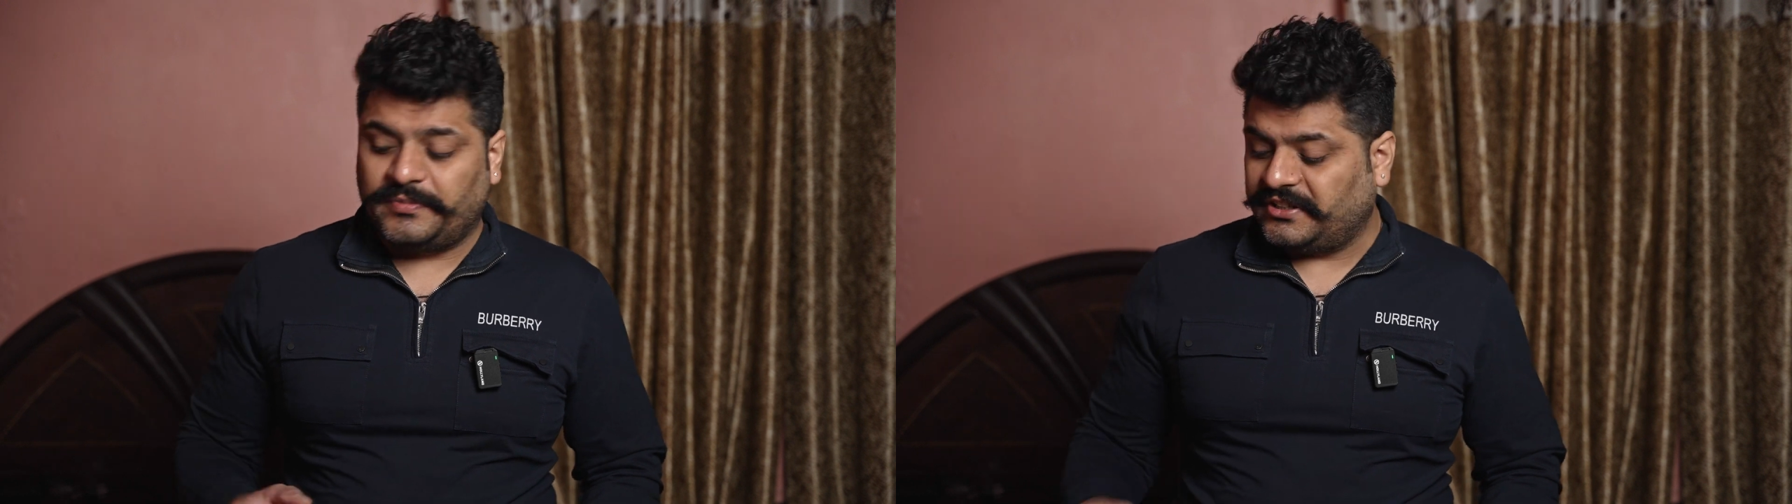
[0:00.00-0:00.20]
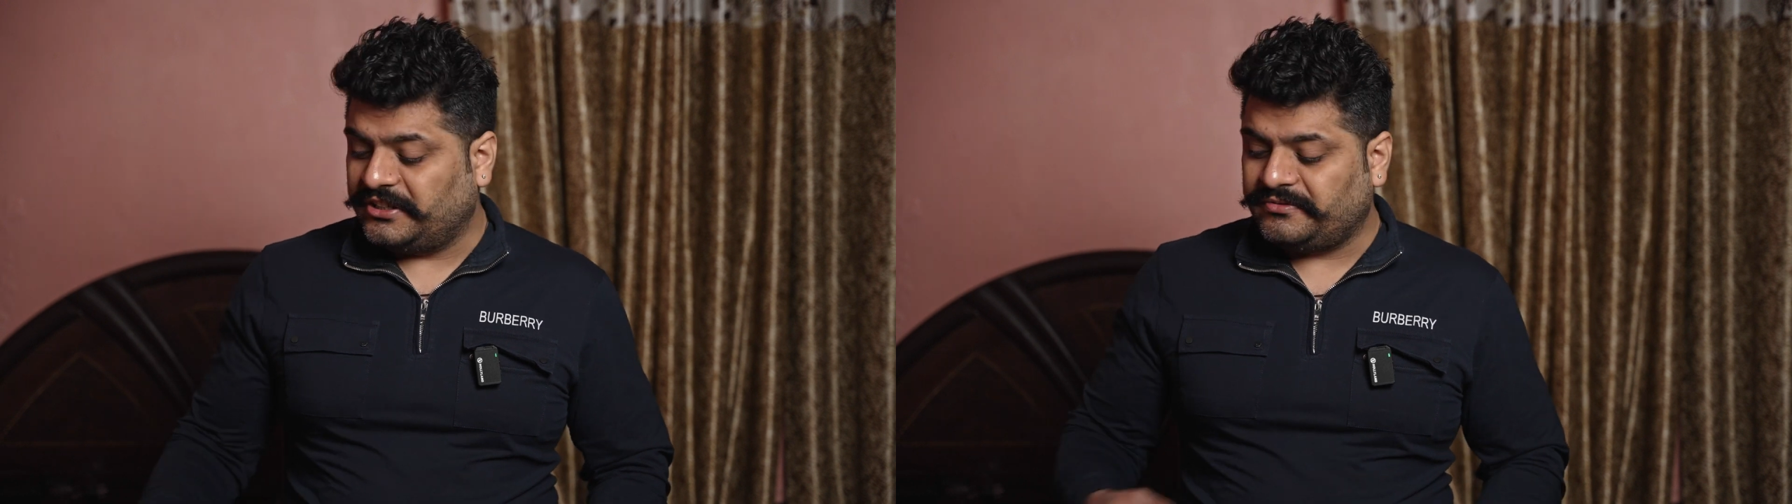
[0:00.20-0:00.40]

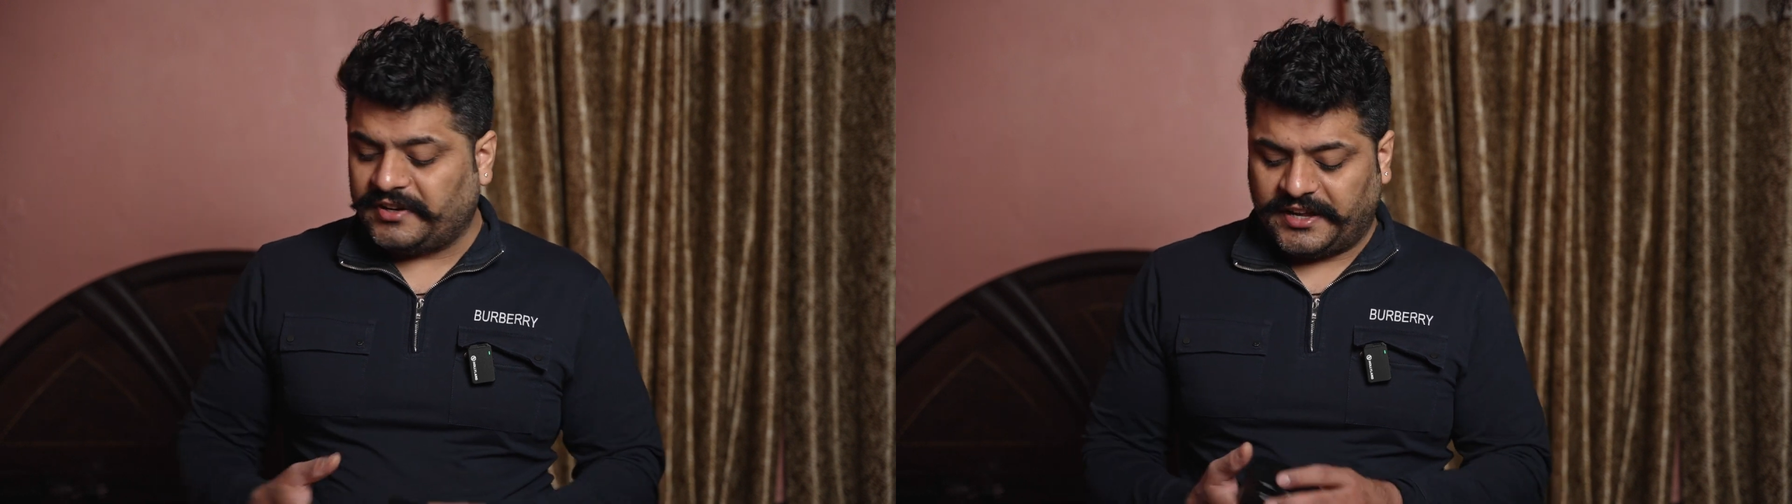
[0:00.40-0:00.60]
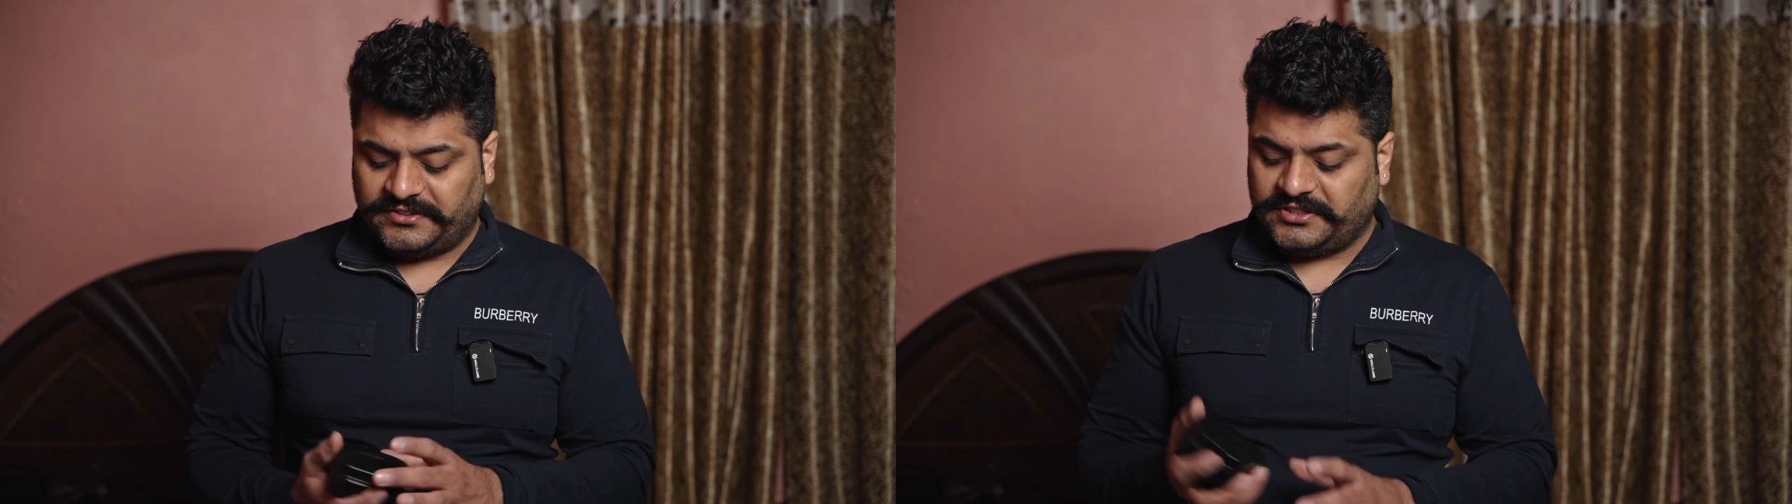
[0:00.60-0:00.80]
but this
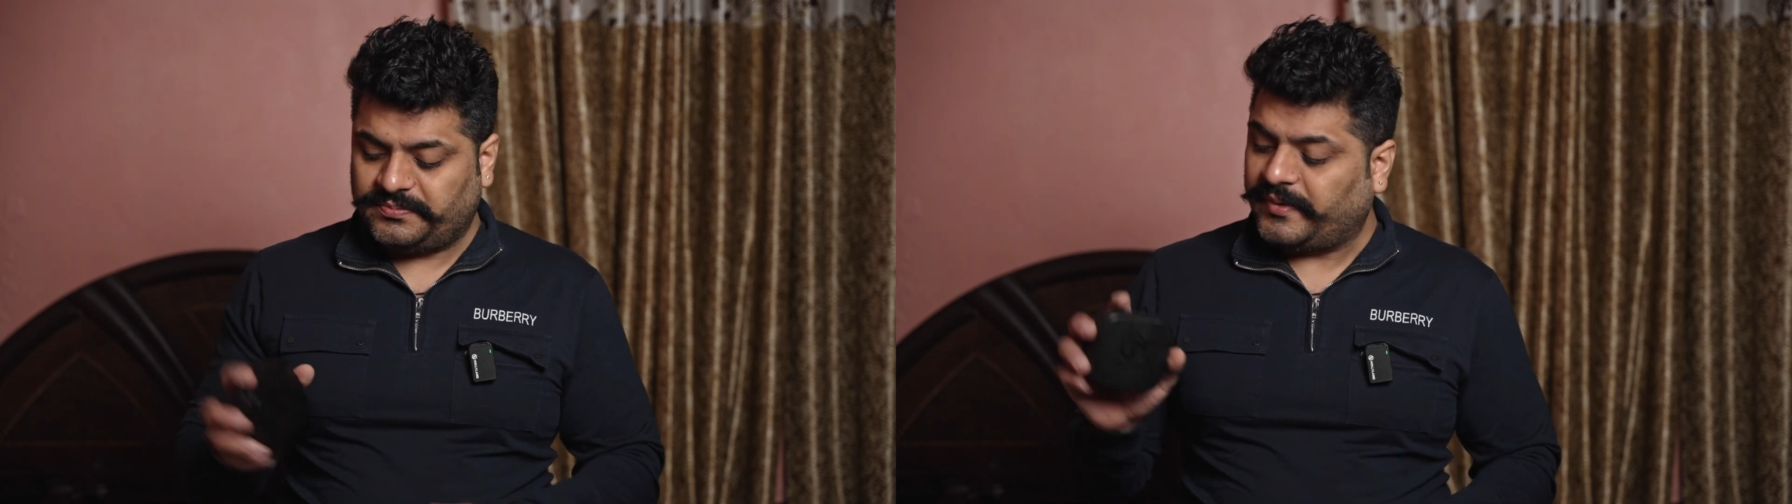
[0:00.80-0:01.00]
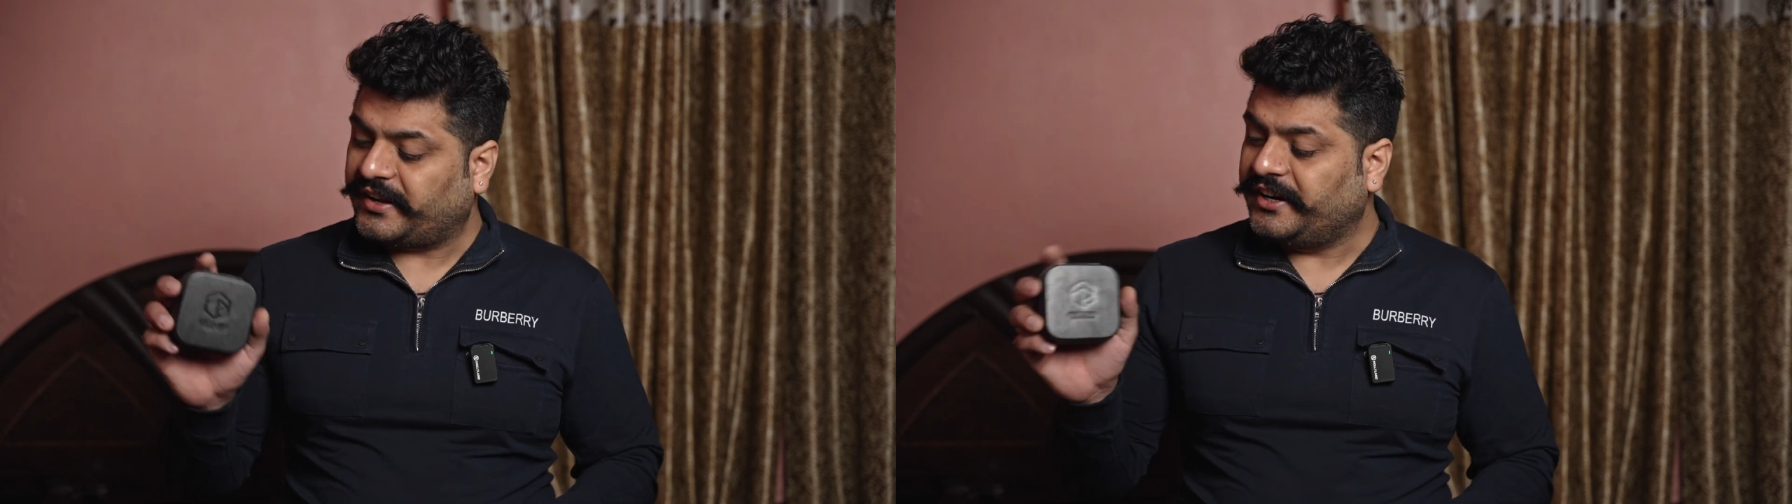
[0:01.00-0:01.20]
one has
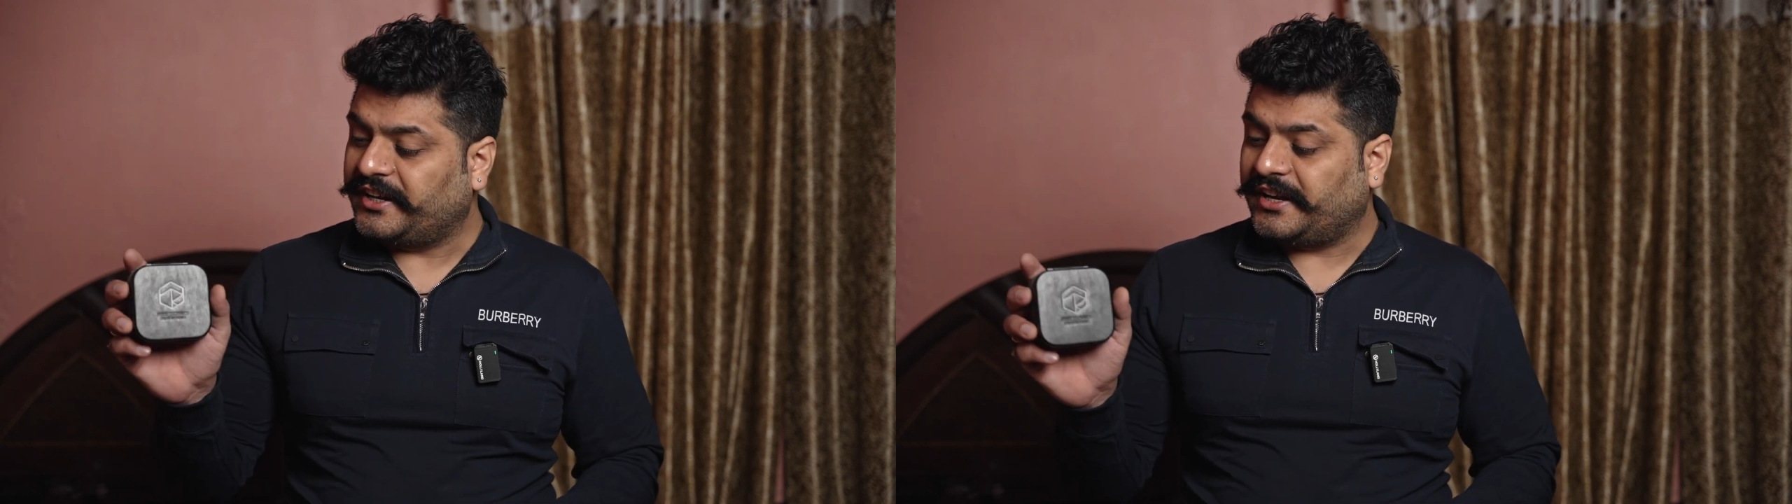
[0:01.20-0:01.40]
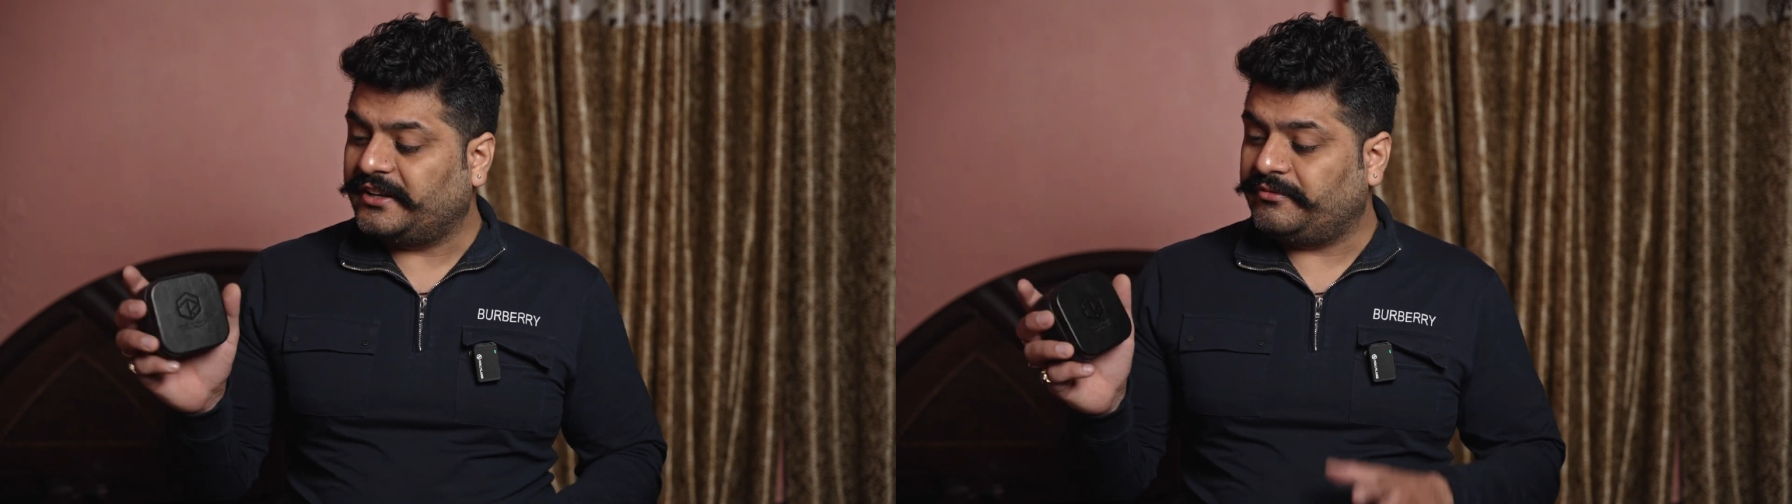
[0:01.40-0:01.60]
this
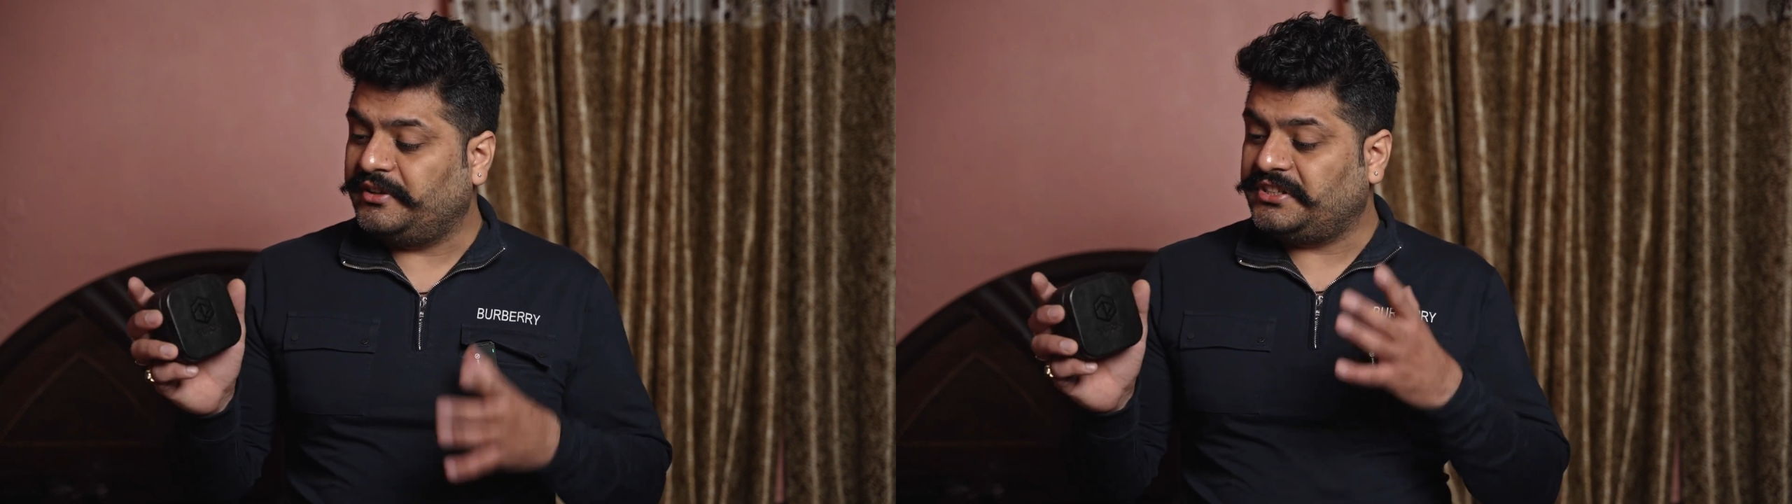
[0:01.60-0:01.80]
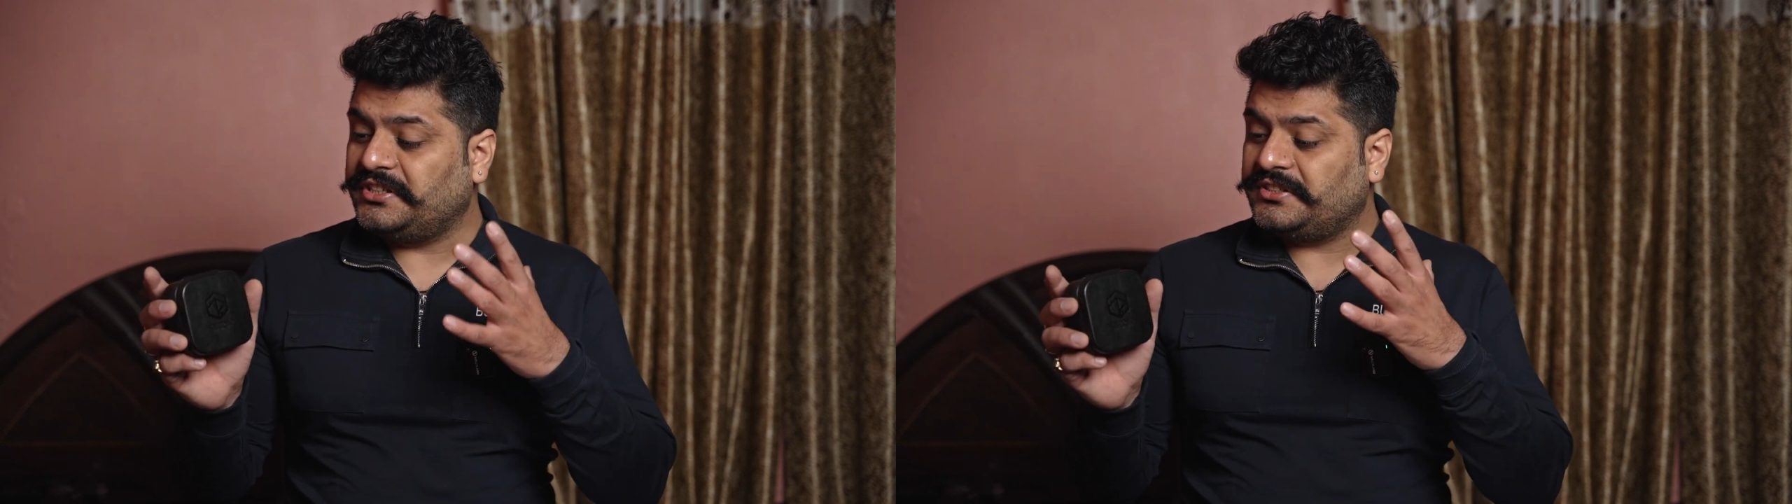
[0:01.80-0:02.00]
magnetic case
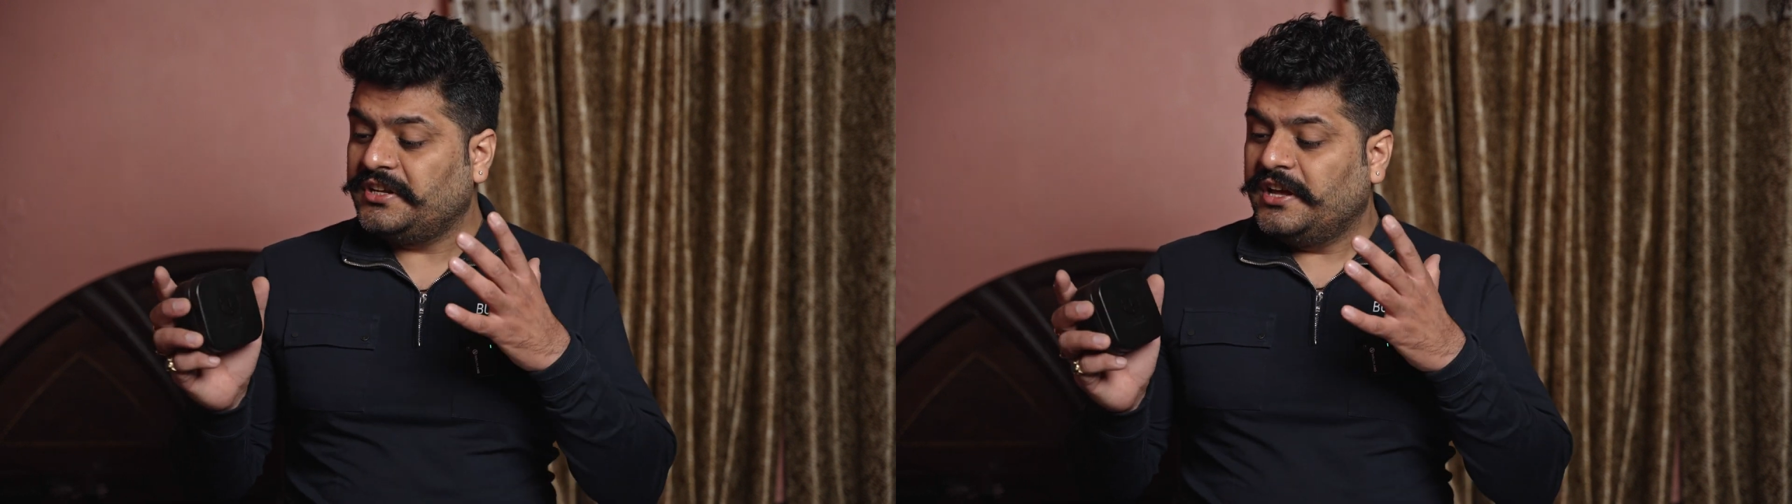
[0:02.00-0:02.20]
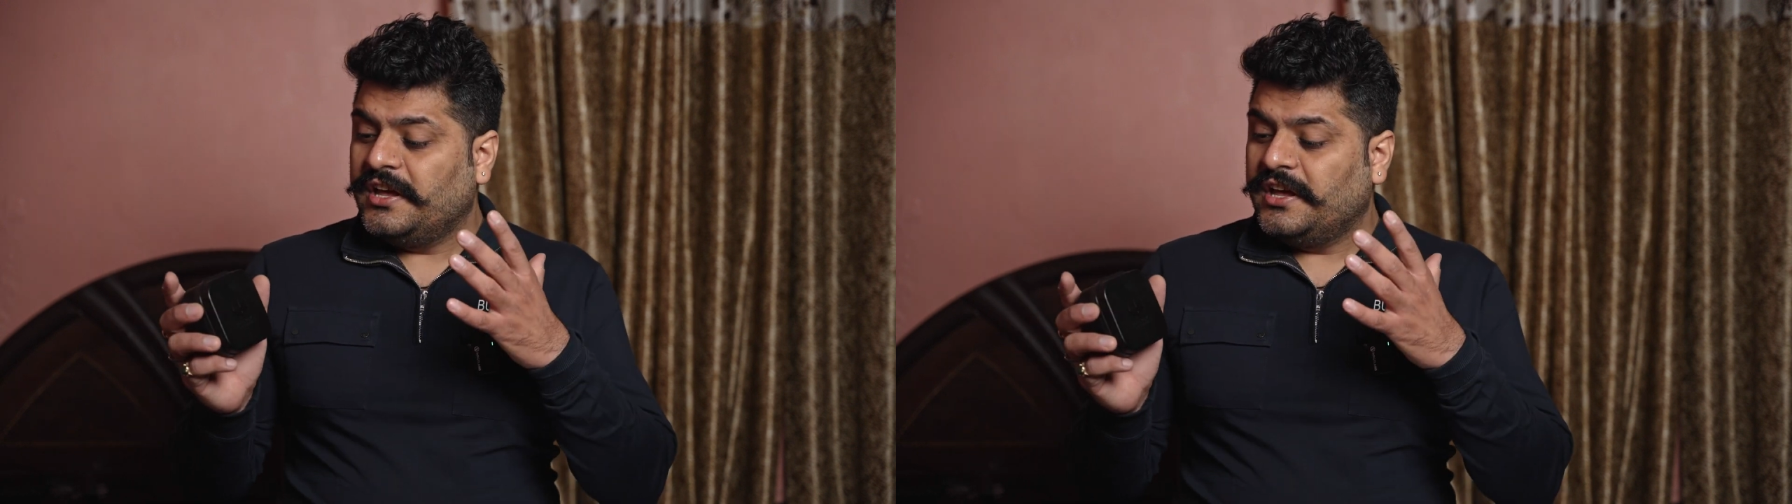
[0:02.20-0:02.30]
which is